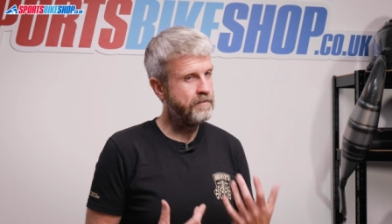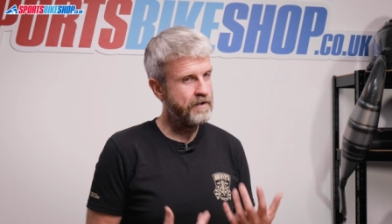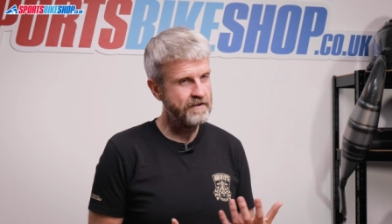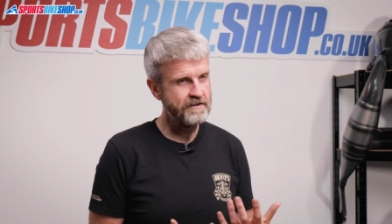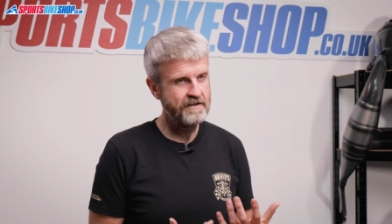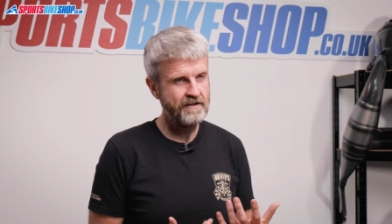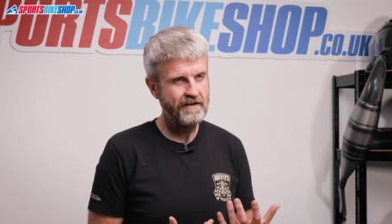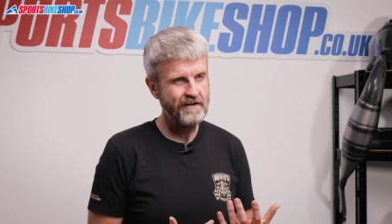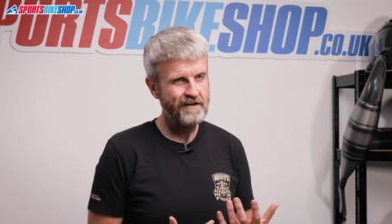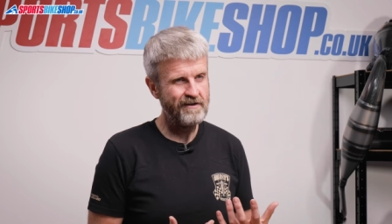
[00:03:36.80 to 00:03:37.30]

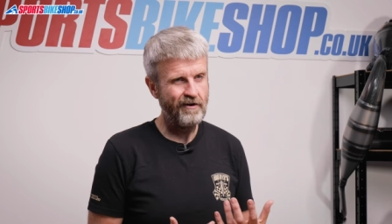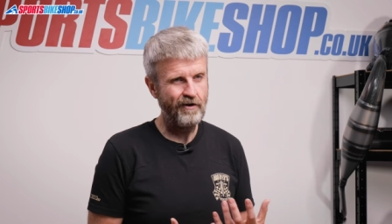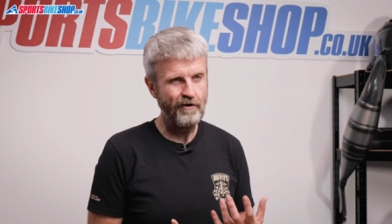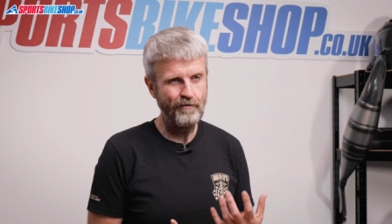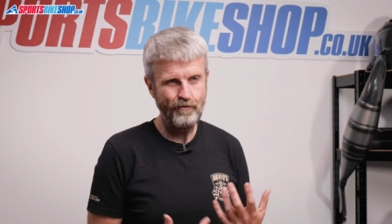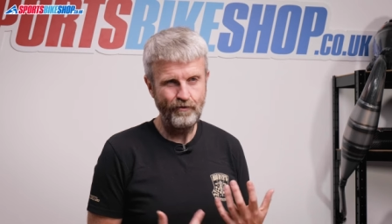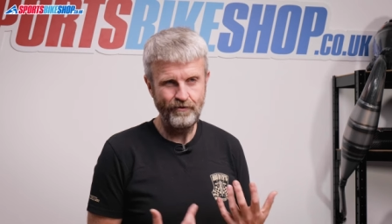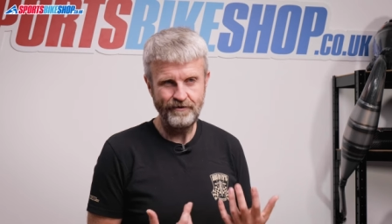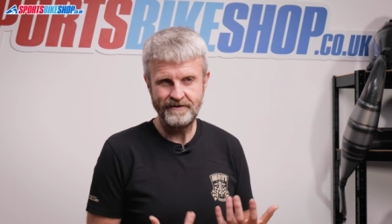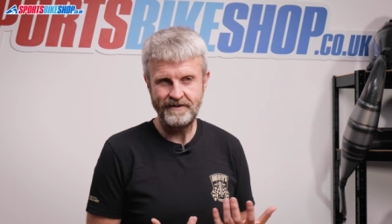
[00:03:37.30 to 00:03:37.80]
Personally, I
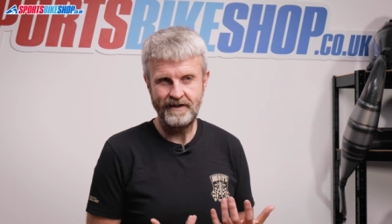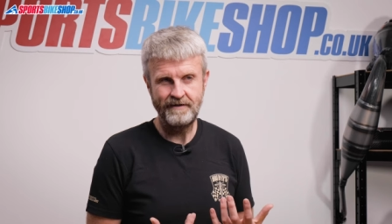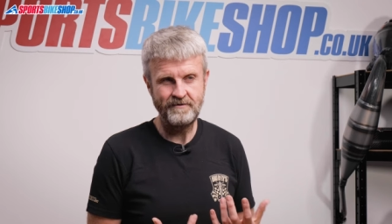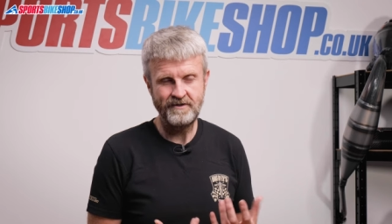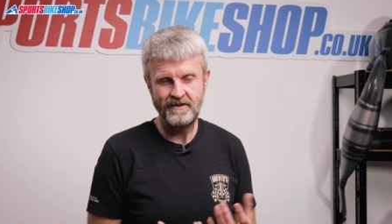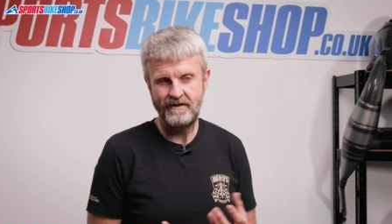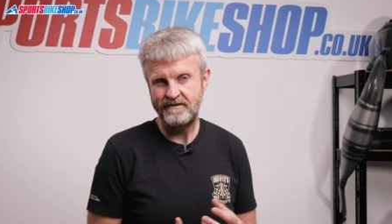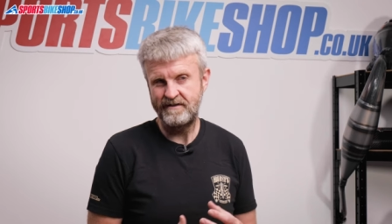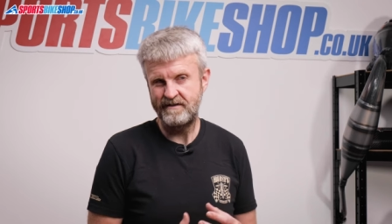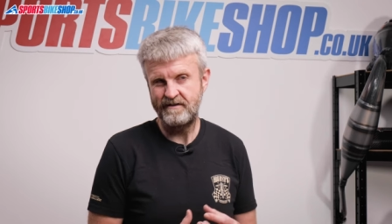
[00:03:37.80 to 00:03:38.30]
wore the same
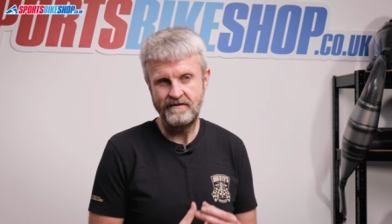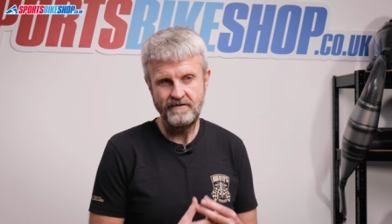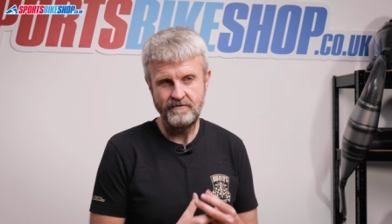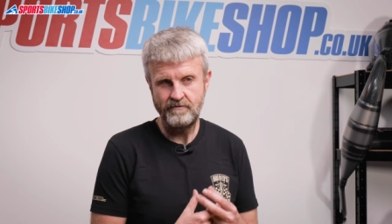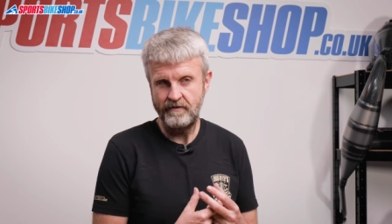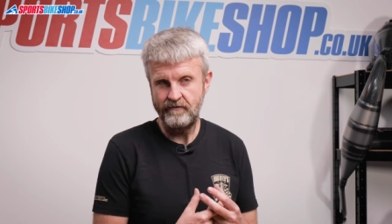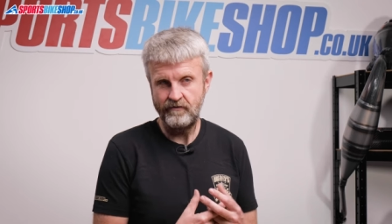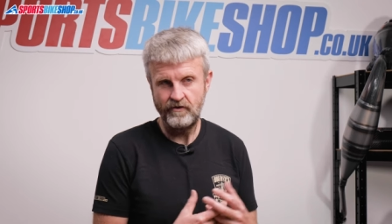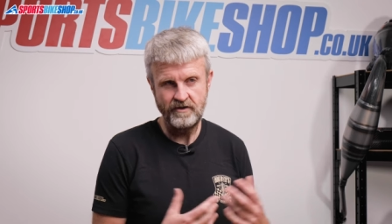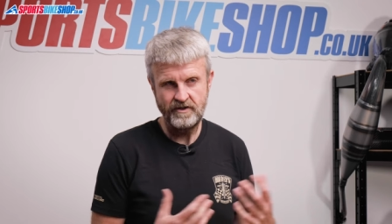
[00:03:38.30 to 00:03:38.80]
size as I
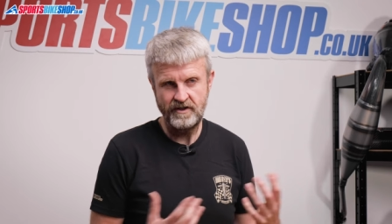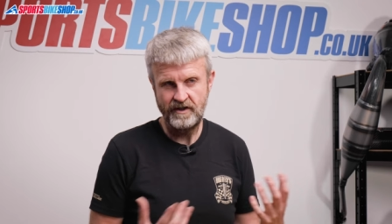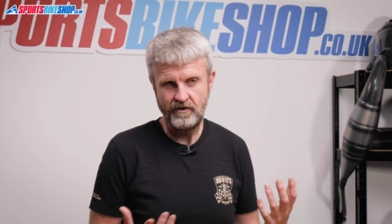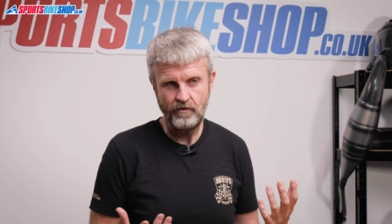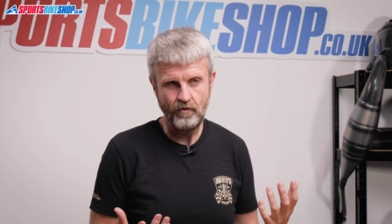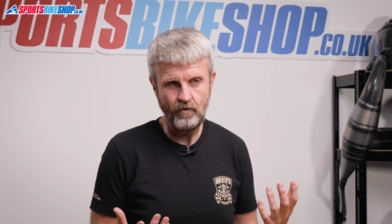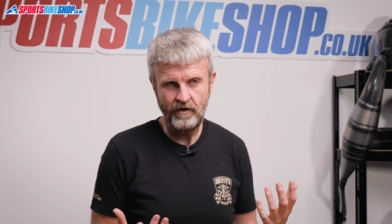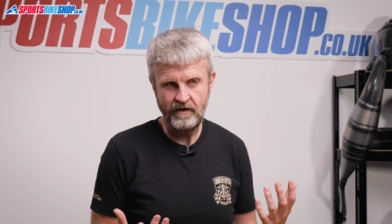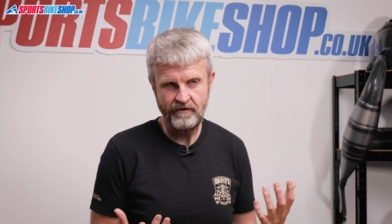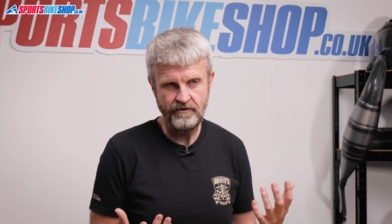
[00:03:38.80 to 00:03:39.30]
do in
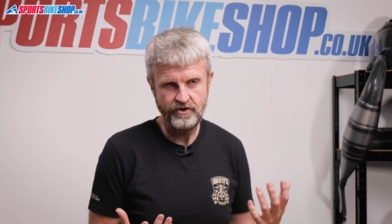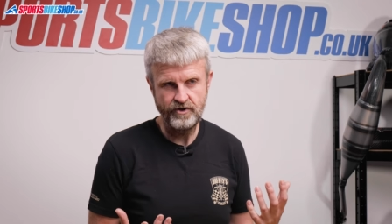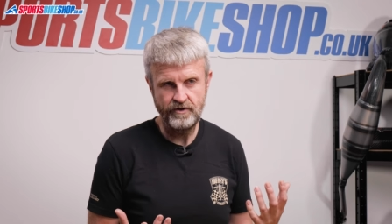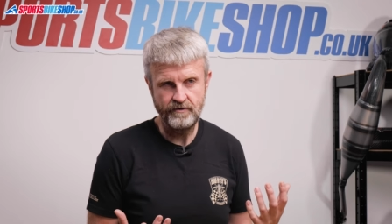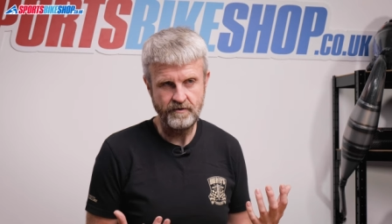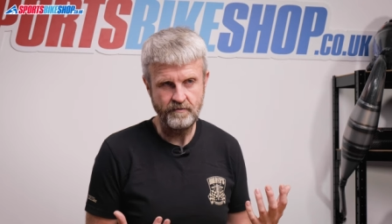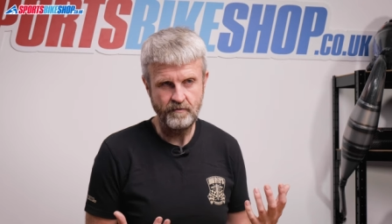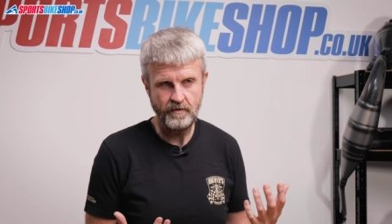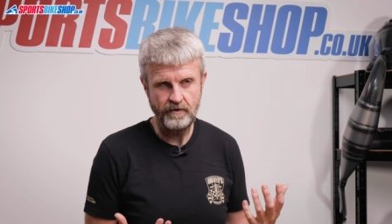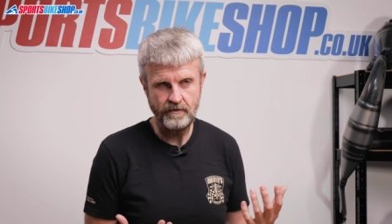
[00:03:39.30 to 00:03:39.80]
virtually all other
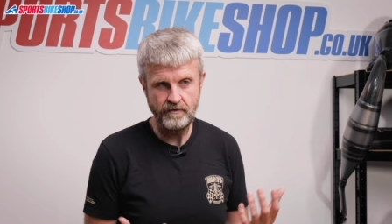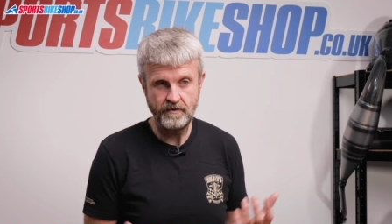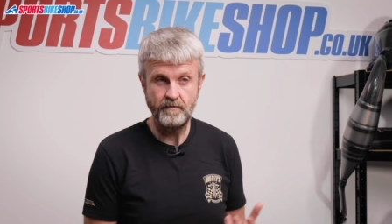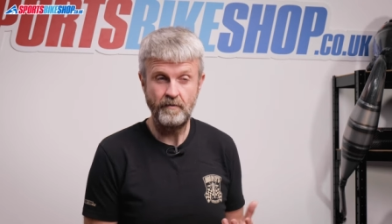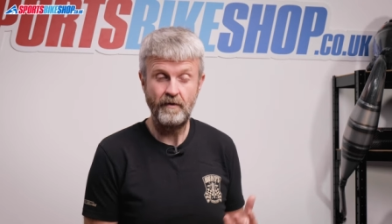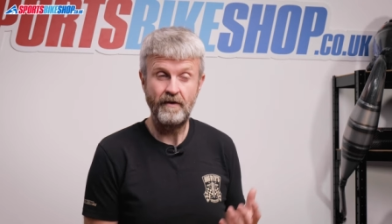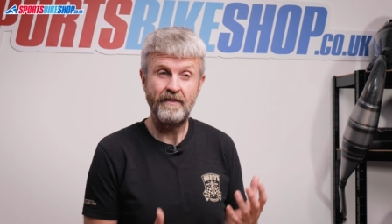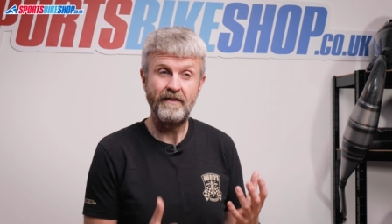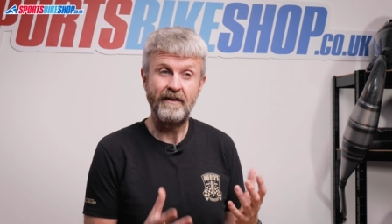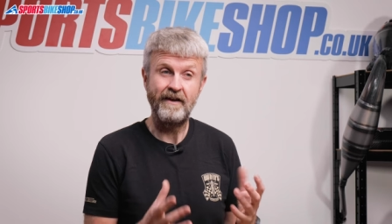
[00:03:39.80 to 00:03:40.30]
shoes and boots,
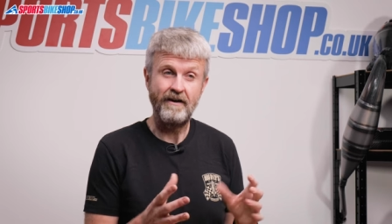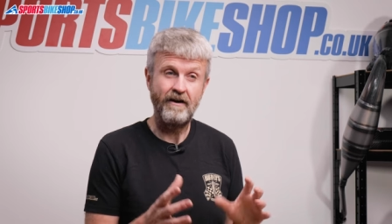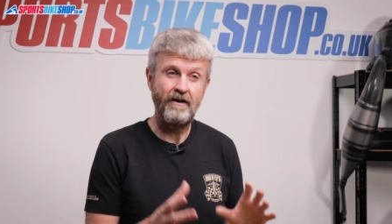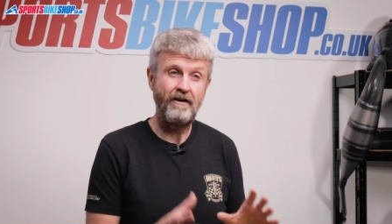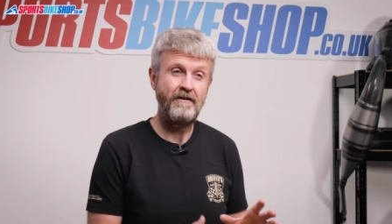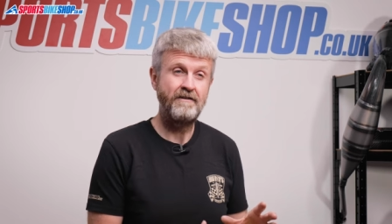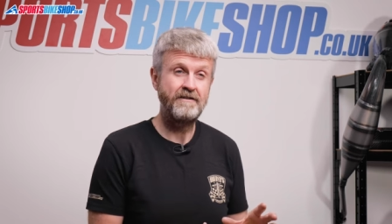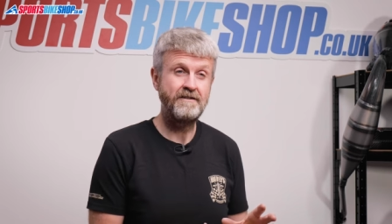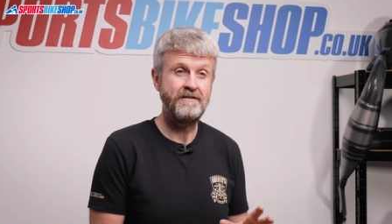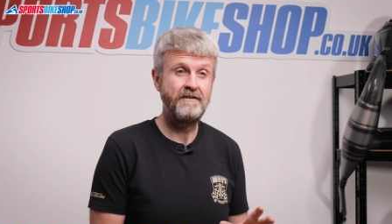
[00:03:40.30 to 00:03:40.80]
but they
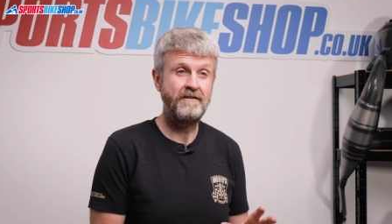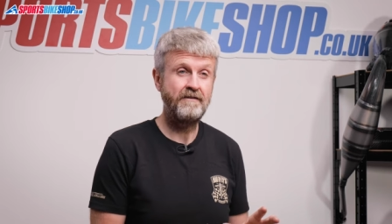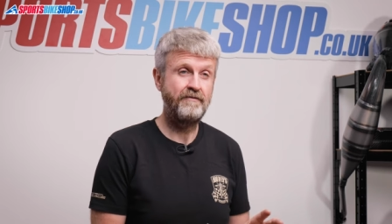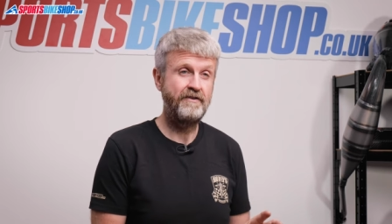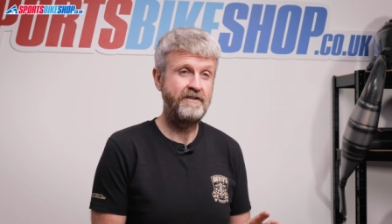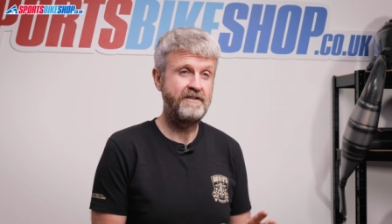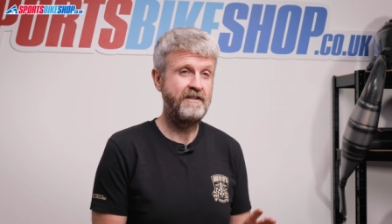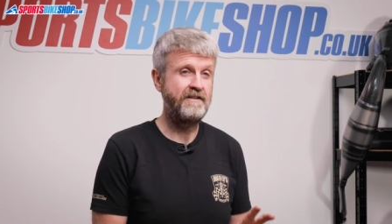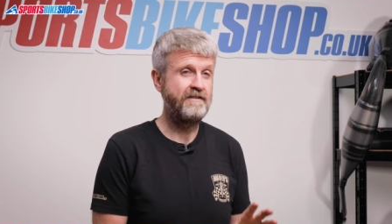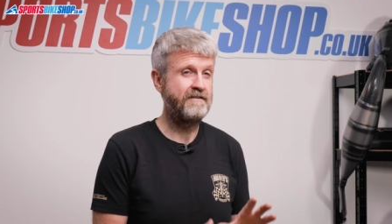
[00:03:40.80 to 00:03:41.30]
are snug
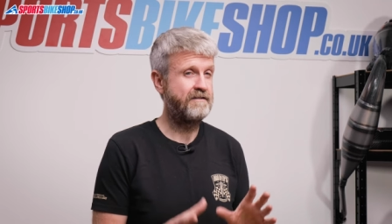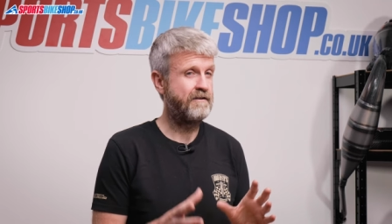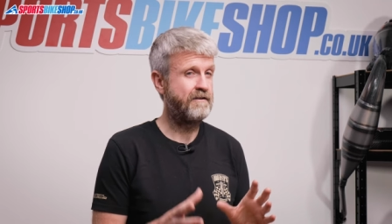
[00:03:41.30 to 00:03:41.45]
fitting.